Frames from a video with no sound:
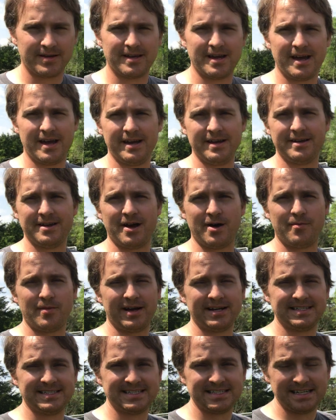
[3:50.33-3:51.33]
Okay, now
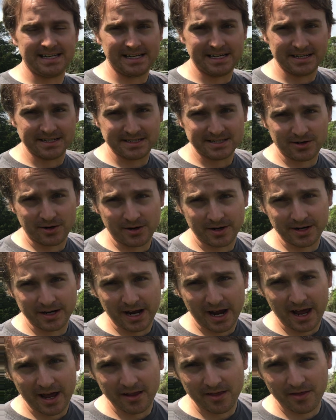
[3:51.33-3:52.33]
my C
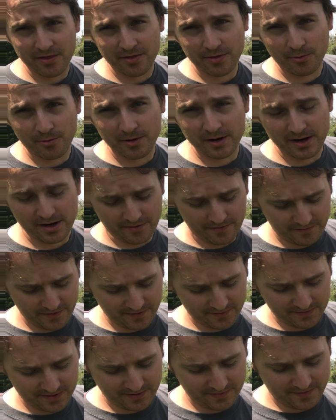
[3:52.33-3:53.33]
starting at
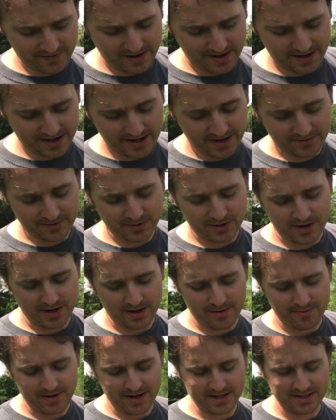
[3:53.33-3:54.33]
355.
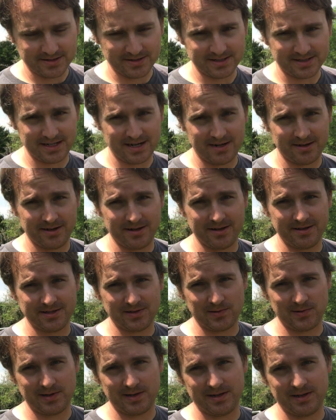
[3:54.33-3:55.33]
Try to match your sound on this
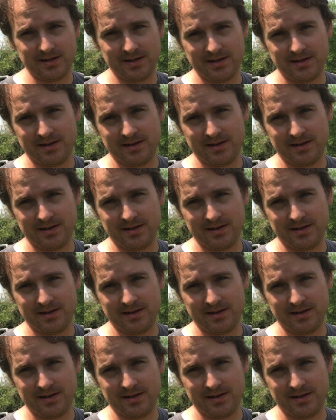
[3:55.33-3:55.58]
one.